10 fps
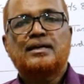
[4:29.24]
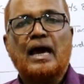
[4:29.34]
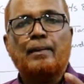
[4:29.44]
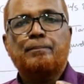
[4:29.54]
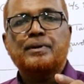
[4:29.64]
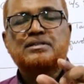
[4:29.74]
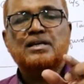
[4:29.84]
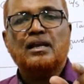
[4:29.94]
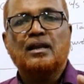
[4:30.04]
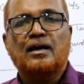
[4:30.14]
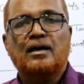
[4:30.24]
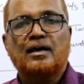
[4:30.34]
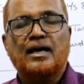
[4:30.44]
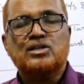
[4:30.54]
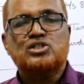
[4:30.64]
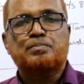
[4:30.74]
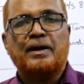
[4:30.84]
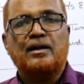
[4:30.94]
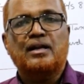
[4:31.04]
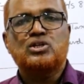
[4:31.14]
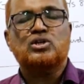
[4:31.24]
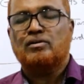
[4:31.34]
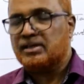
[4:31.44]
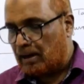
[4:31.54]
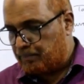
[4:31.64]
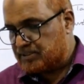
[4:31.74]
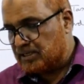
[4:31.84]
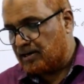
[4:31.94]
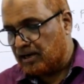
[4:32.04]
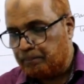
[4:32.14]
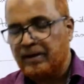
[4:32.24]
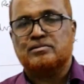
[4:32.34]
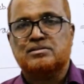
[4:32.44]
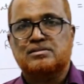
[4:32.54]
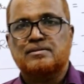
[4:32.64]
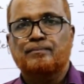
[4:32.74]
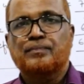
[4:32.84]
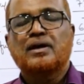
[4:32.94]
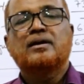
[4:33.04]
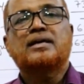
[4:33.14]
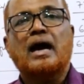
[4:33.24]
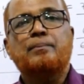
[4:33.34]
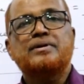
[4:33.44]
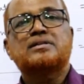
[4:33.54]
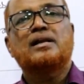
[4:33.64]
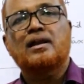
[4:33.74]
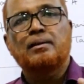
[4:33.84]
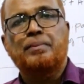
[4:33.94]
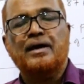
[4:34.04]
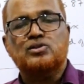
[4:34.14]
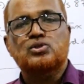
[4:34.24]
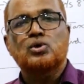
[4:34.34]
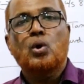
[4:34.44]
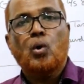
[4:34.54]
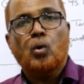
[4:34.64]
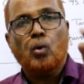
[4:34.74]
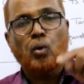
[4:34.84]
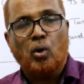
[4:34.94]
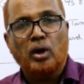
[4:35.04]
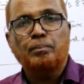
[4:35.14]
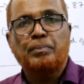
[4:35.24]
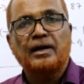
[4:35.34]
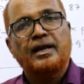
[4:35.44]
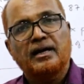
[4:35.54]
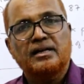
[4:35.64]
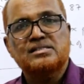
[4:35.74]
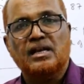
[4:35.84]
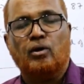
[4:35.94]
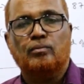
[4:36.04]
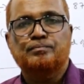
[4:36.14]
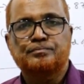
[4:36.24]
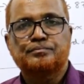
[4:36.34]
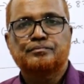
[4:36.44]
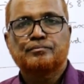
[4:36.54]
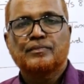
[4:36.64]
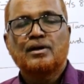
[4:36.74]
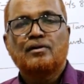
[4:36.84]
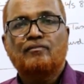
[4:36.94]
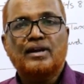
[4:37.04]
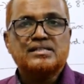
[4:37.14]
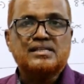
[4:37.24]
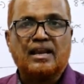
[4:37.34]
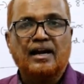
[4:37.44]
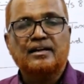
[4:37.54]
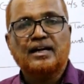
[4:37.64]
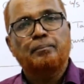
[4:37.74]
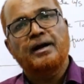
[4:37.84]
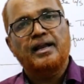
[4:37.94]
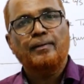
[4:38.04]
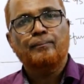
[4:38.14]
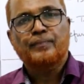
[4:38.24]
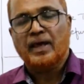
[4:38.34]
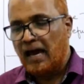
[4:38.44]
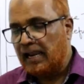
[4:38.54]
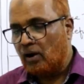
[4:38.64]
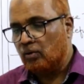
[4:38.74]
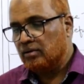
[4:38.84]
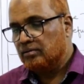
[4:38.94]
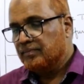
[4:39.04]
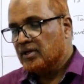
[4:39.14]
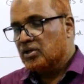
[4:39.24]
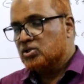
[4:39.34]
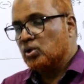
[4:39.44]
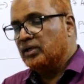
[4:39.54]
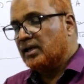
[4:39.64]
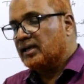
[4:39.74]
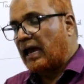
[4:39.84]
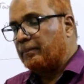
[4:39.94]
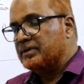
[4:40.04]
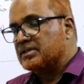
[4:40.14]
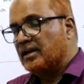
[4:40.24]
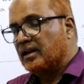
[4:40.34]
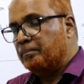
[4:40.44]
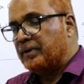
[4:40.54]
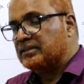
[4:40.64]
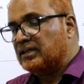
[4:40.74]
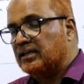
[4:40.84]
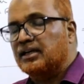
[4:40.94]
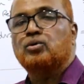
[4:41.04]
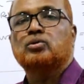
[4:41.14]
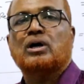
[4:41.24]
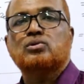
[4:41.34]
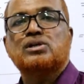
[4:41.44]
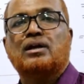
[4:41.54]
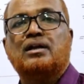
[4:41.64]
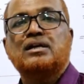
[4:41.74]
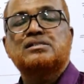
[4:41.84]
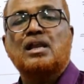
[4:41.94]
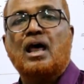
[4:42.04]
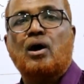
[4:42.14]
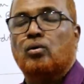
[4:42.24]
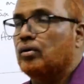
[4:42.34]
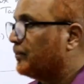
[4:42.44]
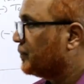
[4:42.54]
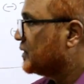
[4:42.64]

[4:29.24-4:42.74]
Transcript: Capital expenditure, capital repairs, capital repairs, own building disallowed, whereas rented building allowed. So here capital repair 32,000 disallowed.